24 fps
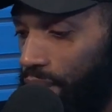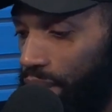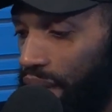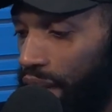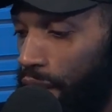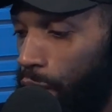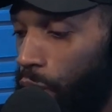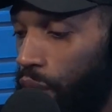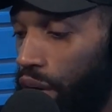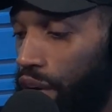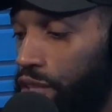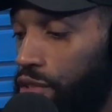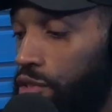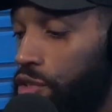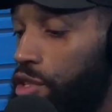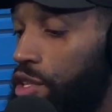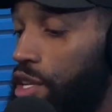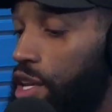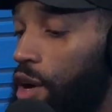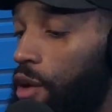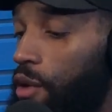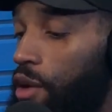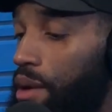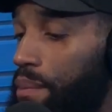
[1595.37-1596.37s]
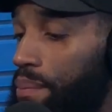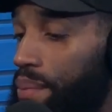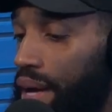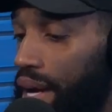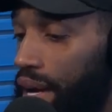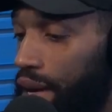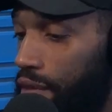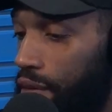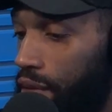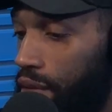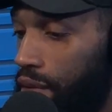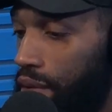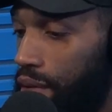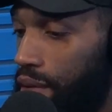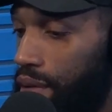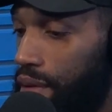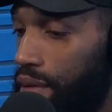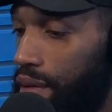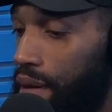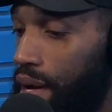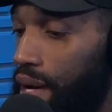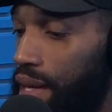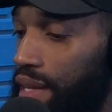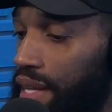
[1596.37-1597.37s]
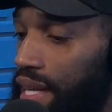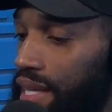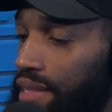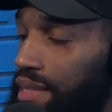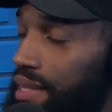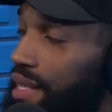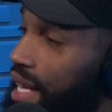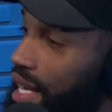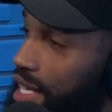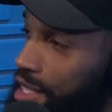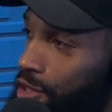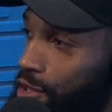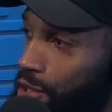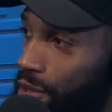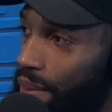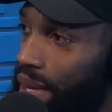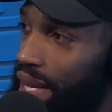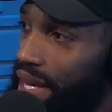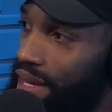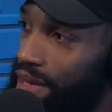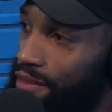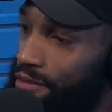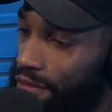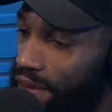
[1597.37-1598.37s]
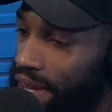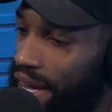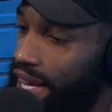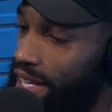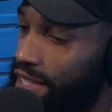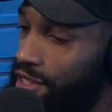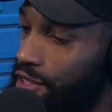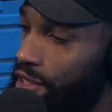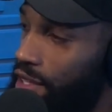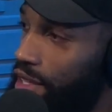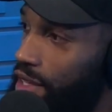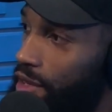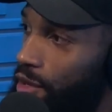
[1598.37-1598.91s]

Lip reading: he wears no apparel unless it has Jamaican flags on it.